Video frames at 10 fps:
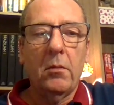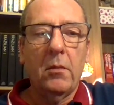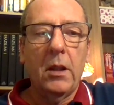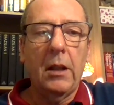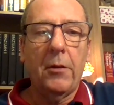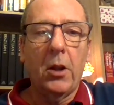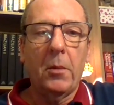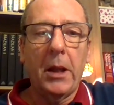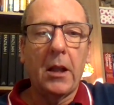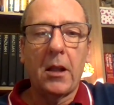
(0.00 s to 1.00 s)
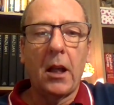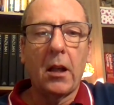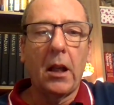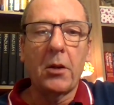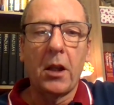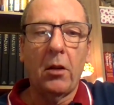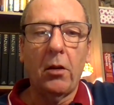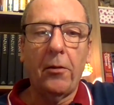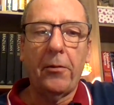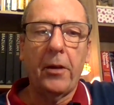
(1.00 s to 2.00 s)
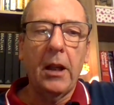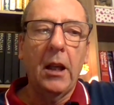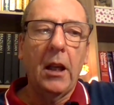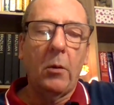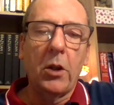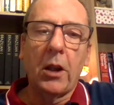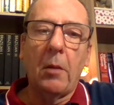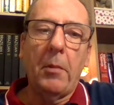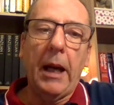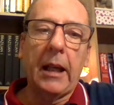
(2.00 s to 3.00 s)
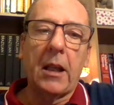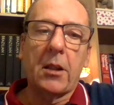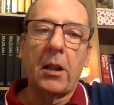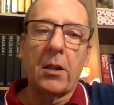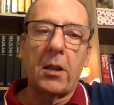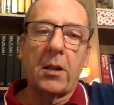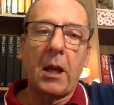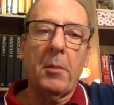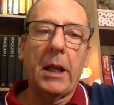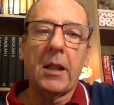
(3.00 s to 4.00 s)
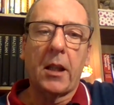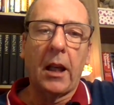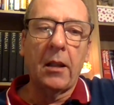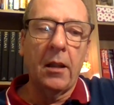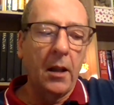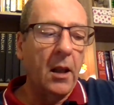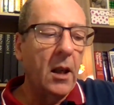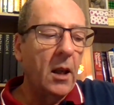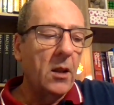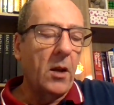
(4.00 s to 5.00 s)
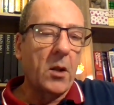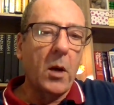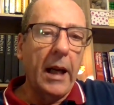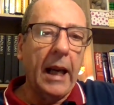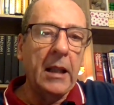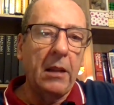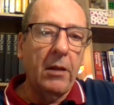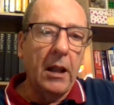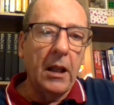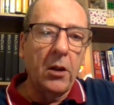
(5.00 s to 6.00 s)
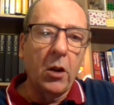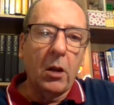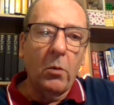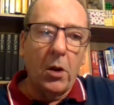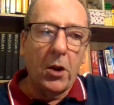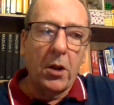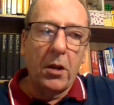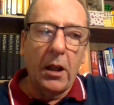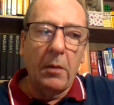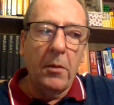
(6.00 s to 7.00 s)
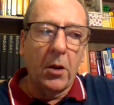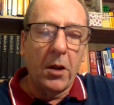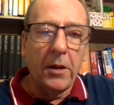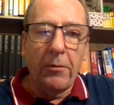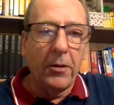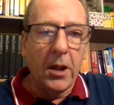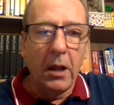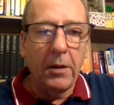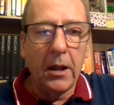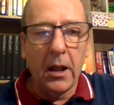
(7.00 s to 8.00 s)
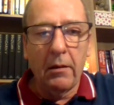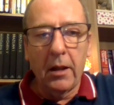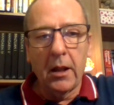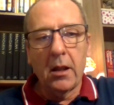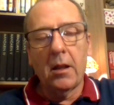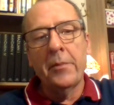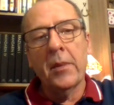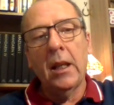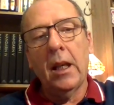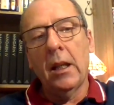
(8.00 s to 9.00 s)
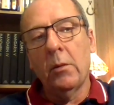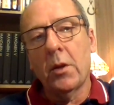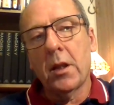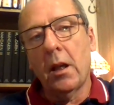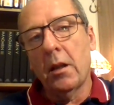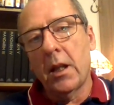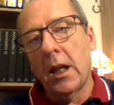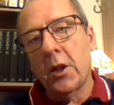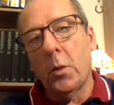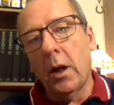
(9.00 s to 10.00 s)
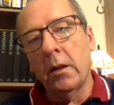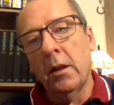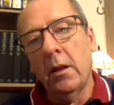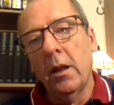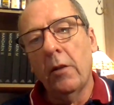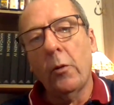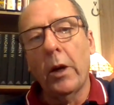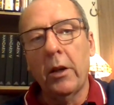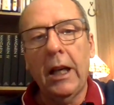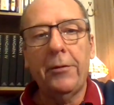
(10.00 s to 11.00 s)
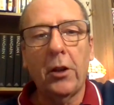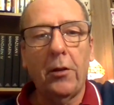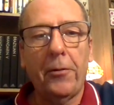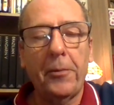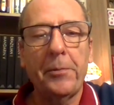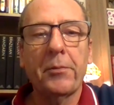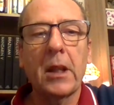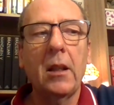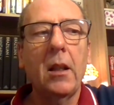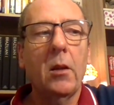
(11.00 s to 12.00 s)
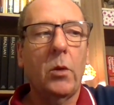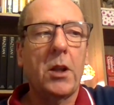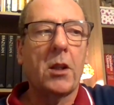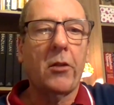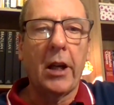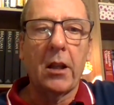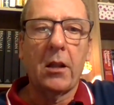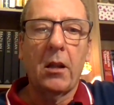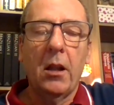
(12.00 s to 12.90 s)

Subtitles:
leave your PC, close it off. When you come back, it starts at the same place again. So it's quite handy, really. And you can watch lots of different TV series and it will start each one from where you left off, which is great.